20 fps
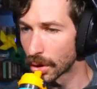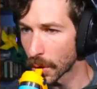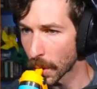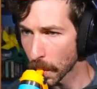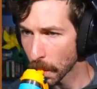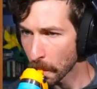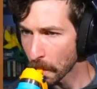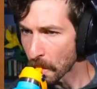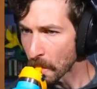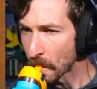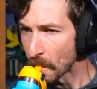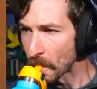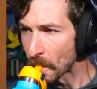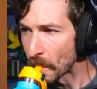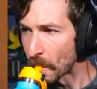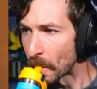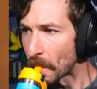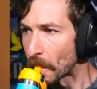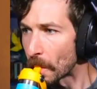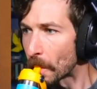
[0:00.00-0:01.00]
I'm pretty sure it was a
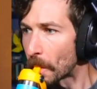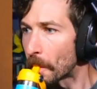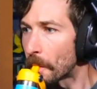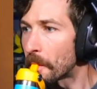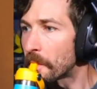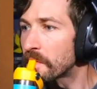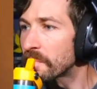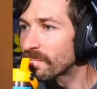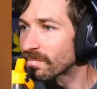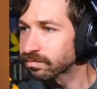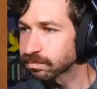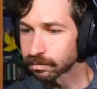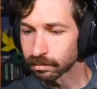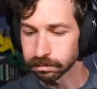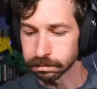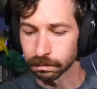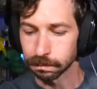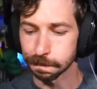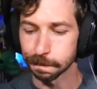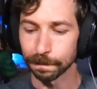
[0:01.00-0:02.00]
spider
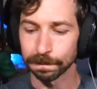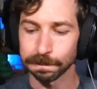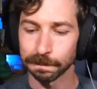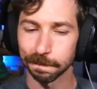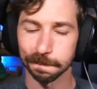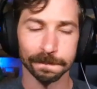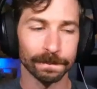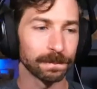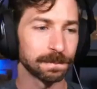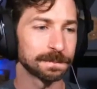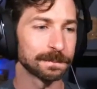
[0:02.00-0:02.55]
that got